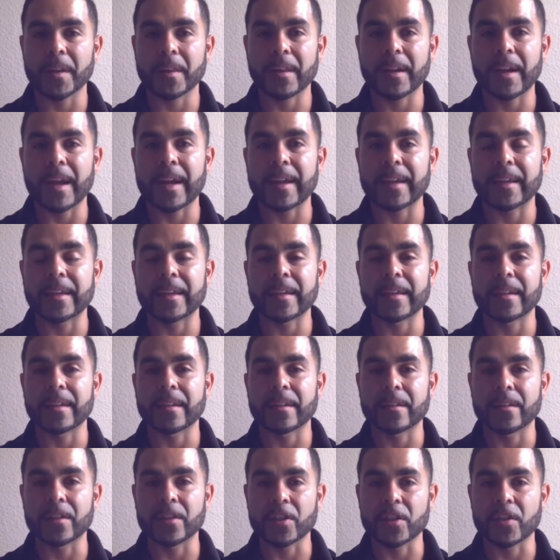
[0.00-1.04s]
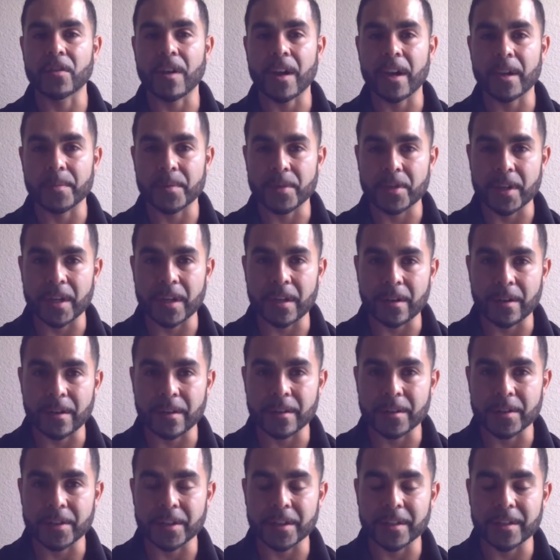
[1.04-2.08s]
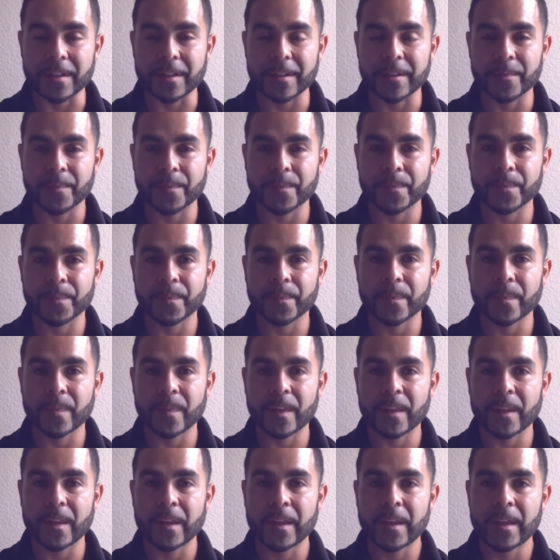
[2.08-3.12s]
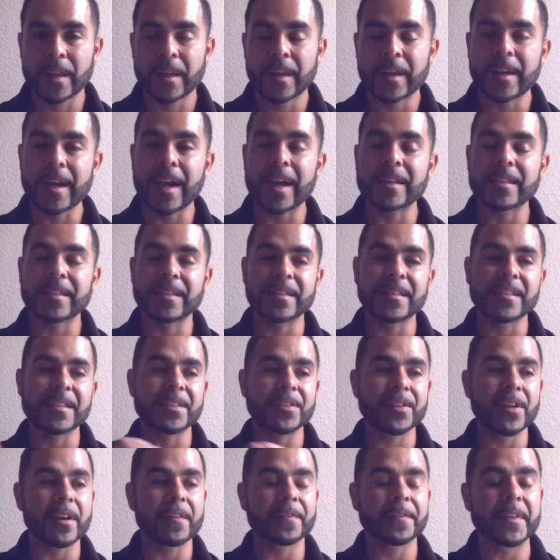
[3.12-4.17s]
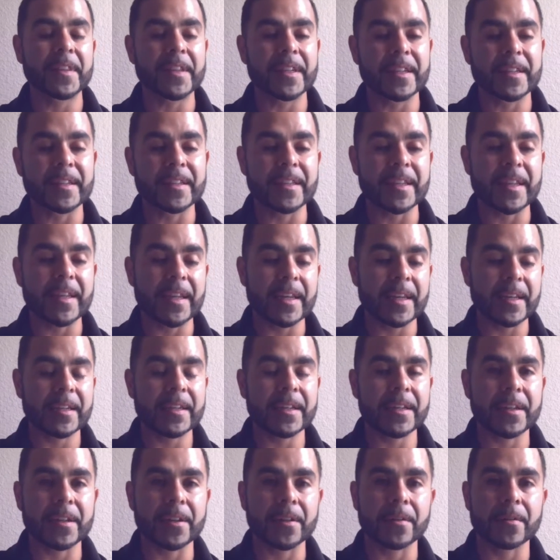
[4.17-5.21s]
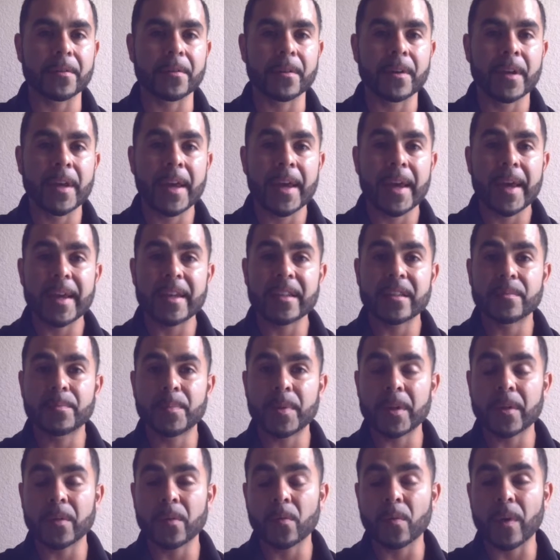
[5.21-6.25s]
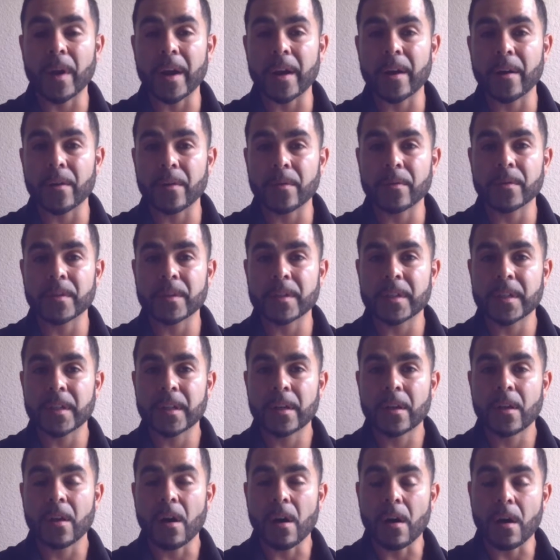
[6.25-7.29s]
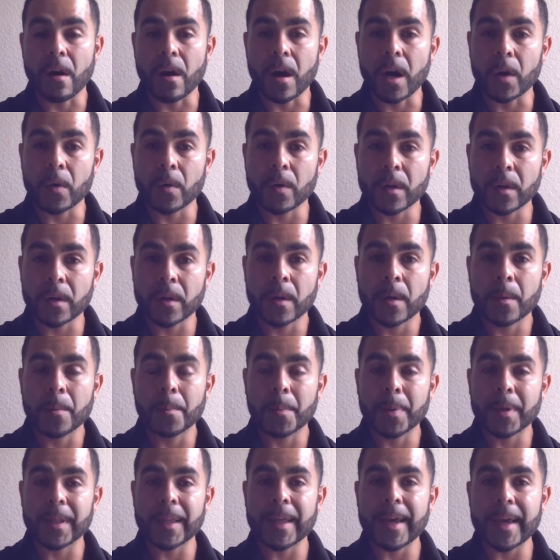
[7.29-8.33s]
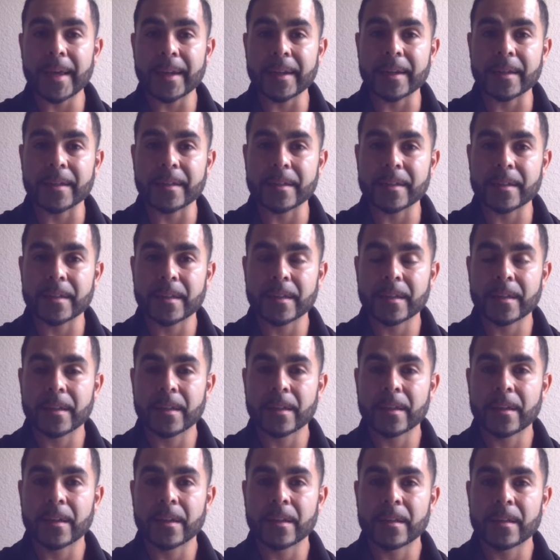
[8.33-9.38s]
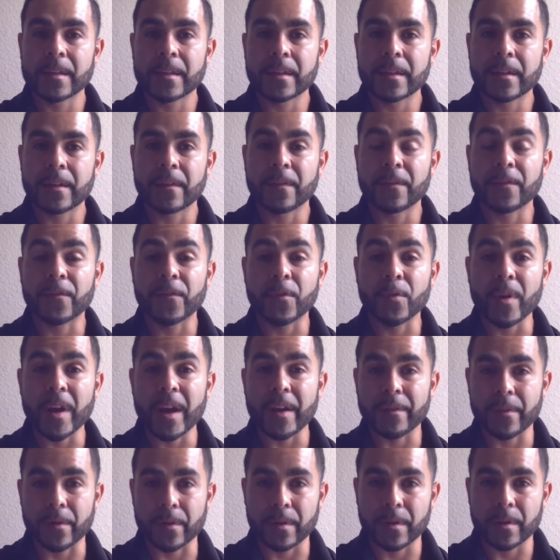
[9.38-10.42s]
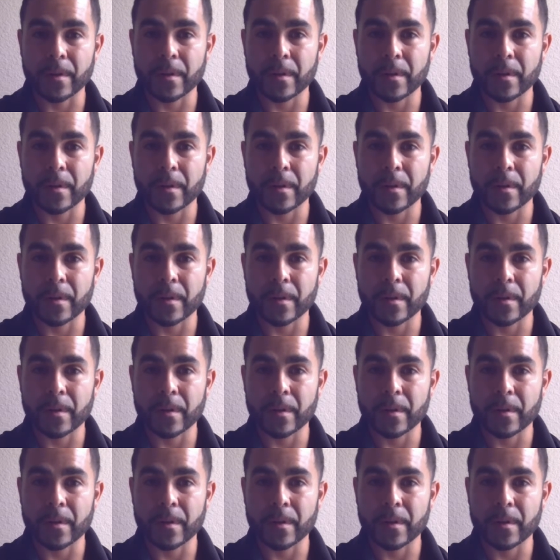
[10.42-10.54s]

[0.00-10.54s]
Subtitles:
that I can describe Shakeology. Guys, the stuff that is in here has been around our planet forever.